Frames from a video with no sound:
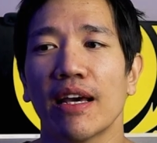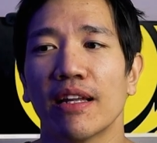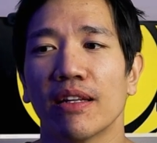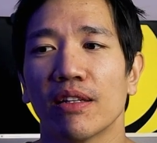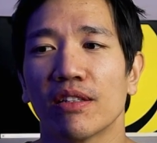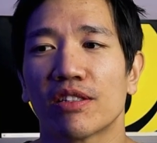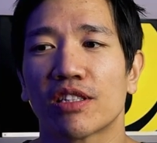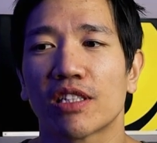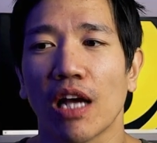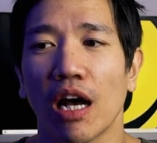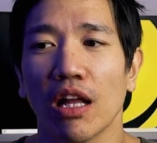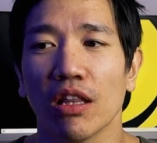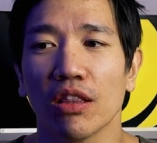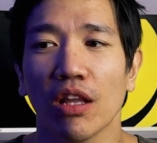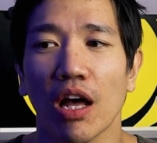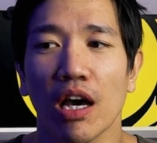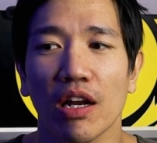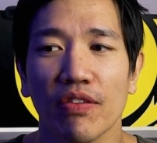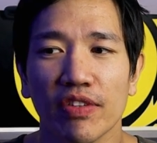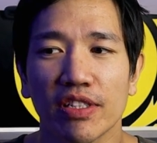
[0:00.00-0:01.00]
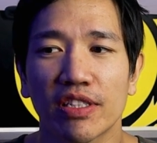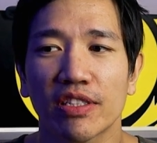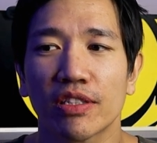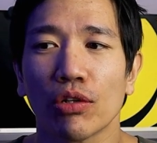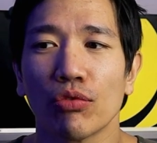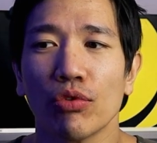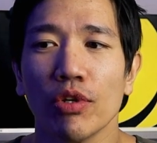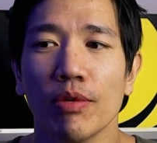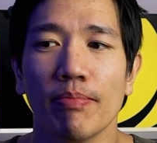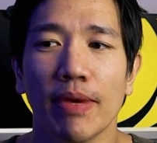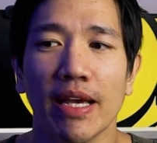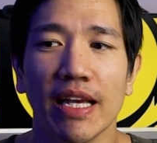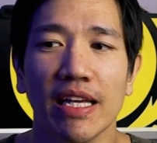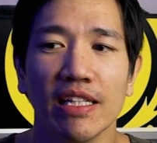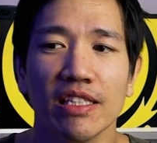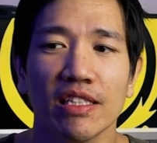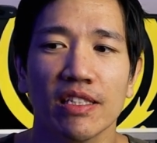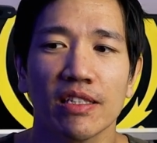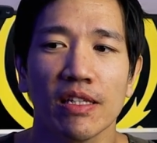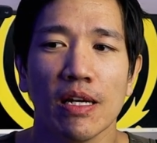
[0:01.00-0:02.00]
that a lot of it still
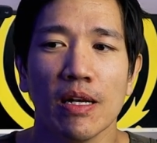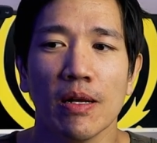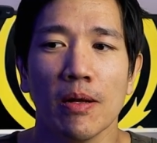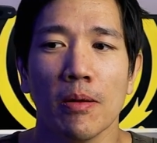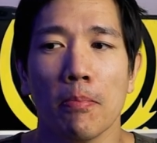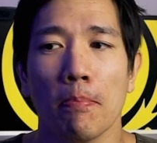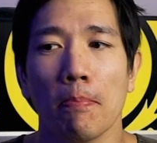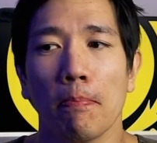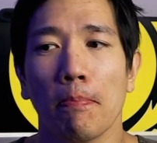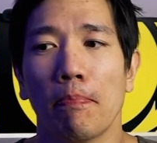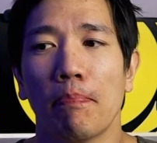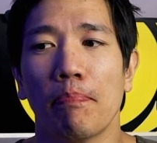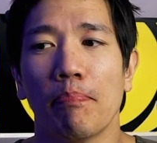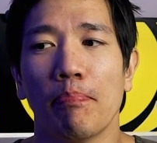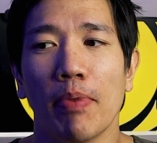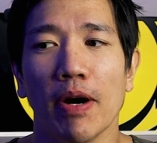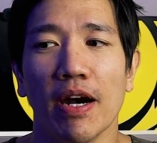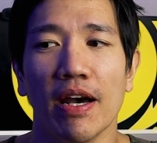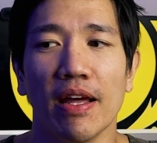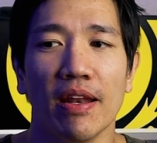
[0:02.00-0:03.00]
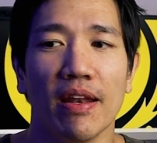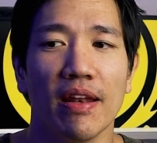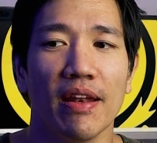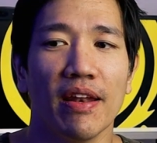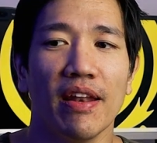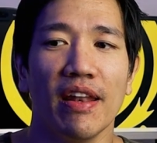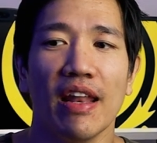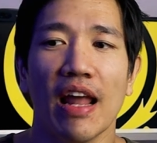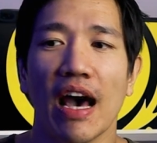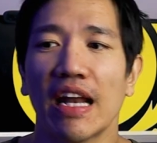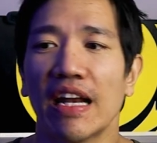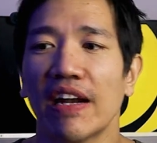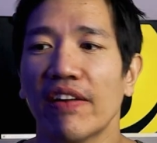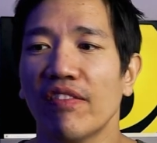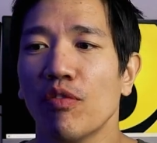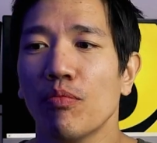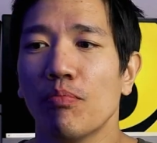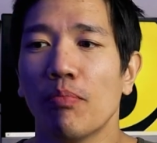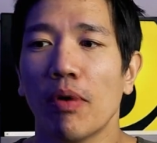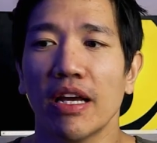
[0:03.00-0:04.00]
remains, but not
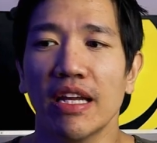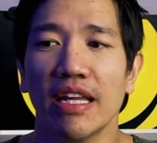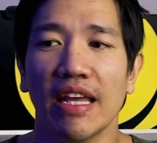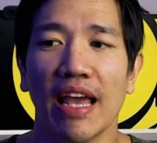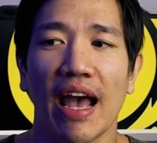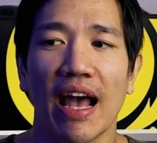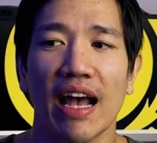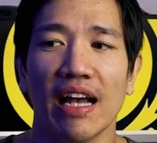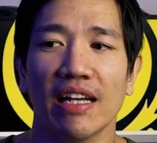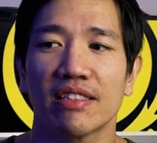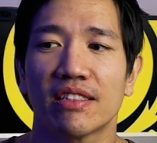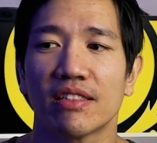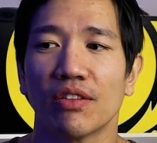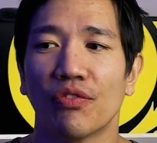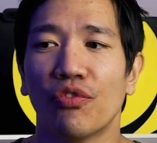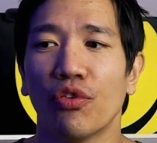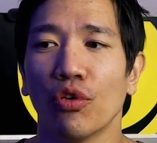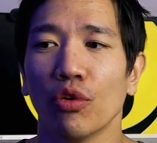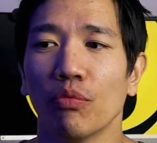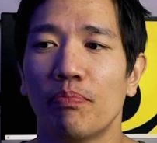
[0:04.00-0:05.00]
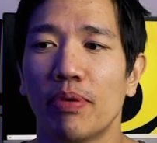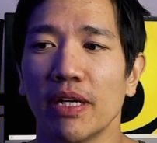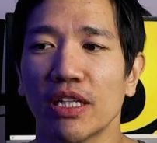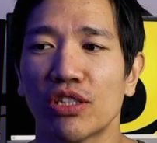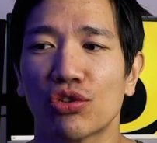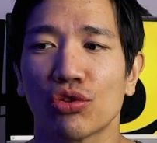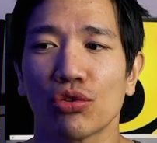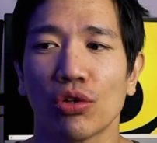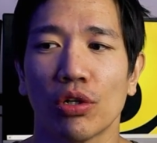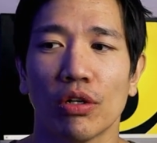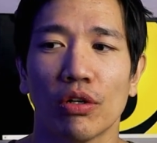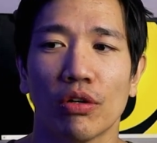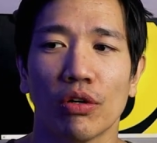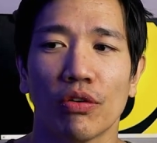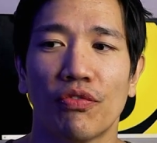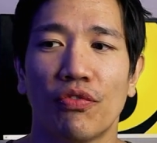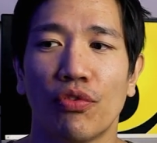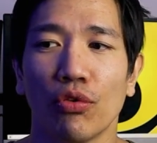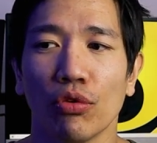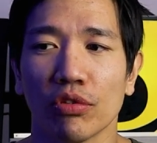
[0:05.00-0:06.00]
everybody has the full picture or
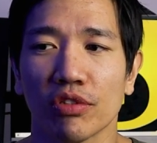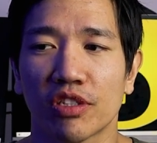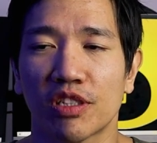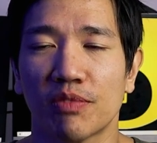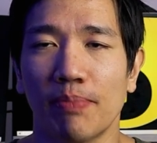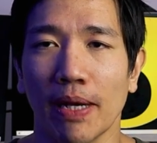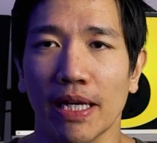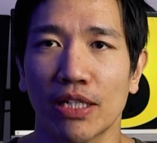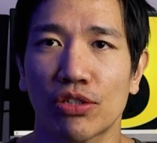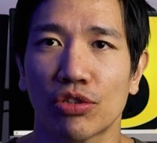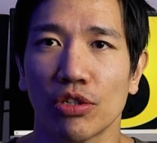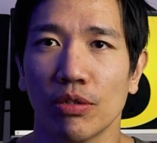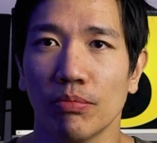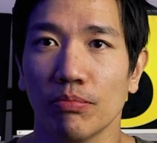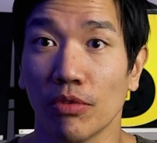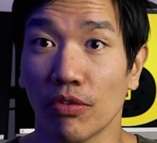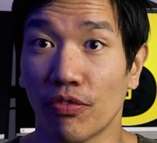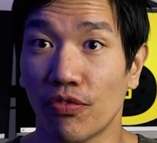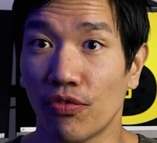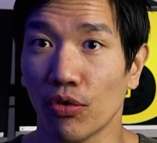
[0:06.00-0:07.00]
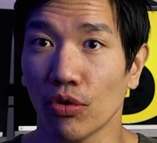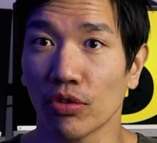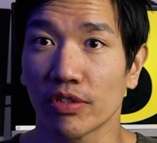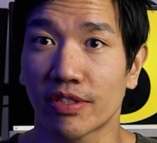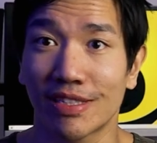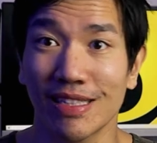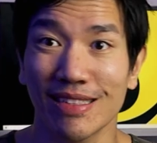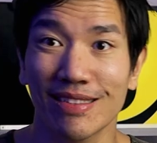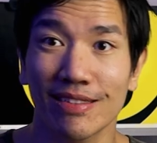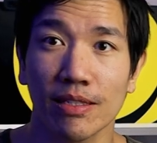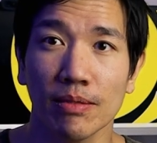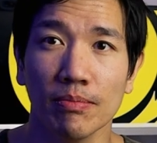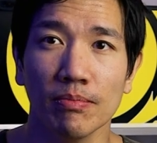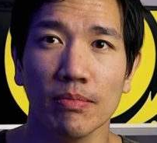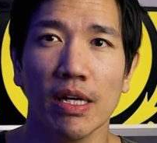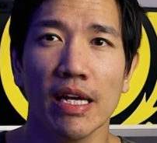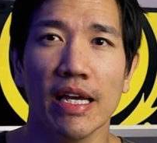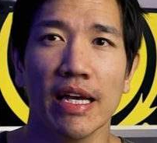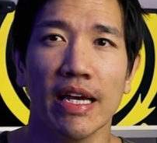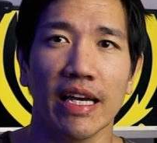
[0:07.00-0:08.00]
the full spectrum, the full
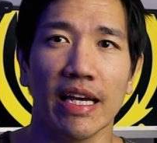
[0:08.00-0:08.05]
system,